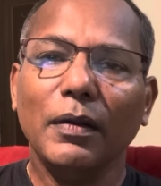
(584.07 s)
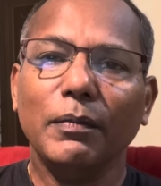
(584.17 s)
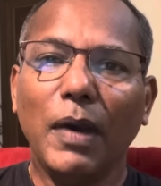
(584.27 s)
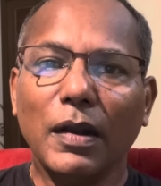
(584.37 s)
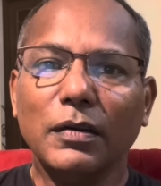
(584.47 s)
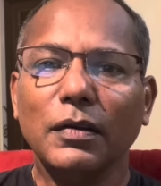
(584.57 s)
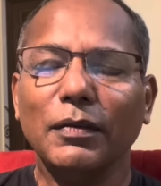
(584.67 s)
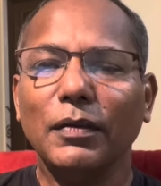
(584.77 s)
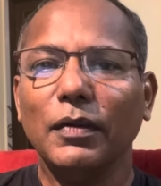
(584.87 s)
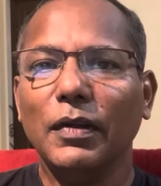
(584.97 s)
but
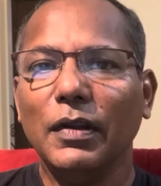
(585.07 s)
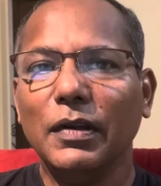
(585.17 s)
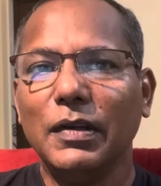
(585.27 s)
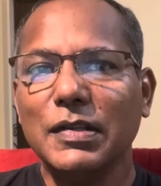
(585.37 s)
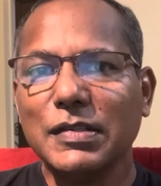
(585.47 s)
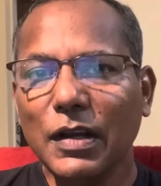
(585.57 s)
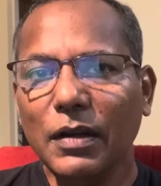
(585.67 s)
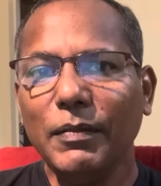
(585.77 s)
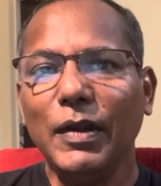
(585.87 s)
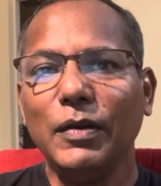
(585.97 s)

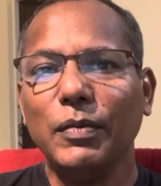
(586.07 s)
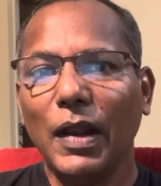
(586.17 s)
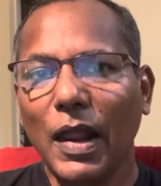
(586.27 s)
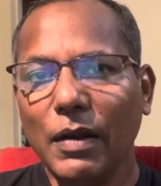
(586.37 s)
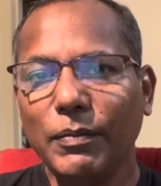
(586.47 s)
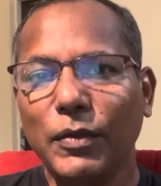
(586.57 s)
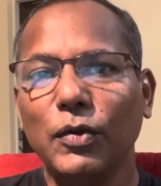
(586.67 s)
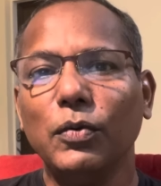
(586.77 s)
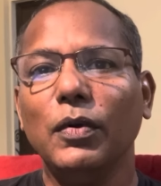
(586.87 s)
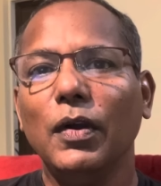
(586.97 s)
discernment will help
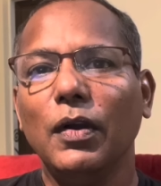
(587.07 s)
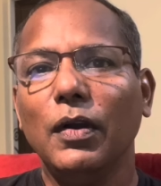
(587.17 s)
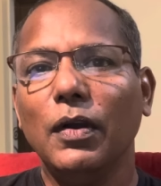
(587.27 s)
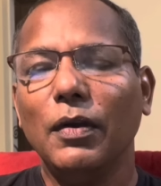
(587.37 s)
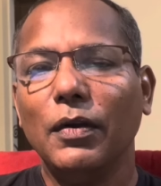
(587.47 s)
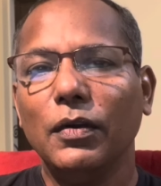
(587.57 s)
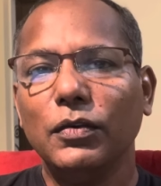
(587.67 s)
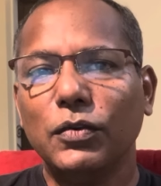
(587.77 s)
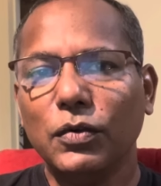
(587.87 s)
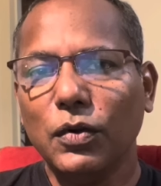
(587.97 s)
you
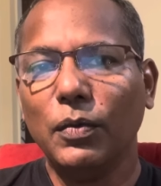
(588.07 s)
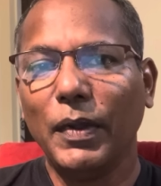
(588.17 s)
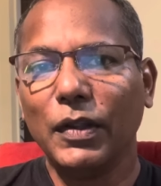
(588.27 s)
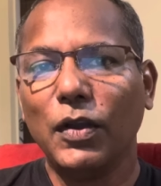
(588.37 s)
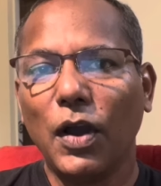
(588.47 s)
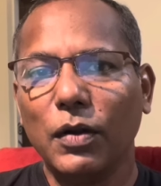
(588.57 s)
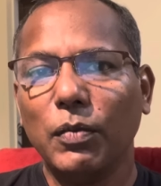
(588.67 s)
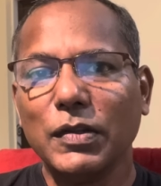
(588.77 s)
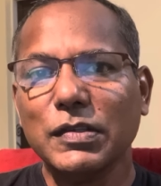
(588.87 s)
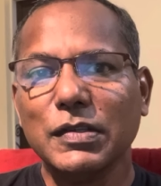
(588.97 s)
to know whether God
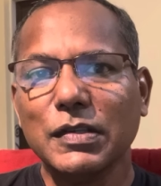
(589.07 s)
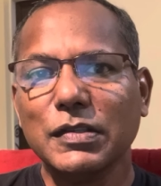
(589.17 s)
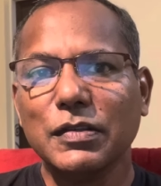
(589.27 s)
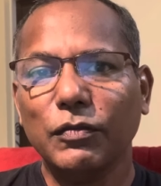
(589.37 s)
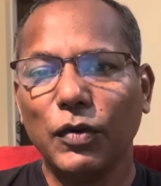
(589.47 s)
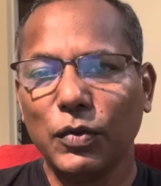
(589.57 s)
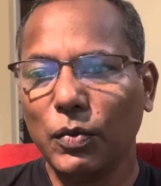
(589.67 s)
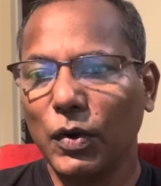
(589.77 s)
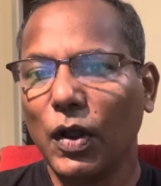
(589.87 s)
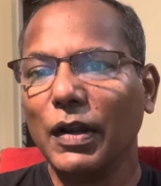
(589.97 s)
wants this for you
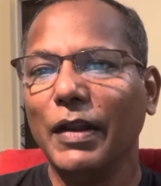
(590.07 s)
or not.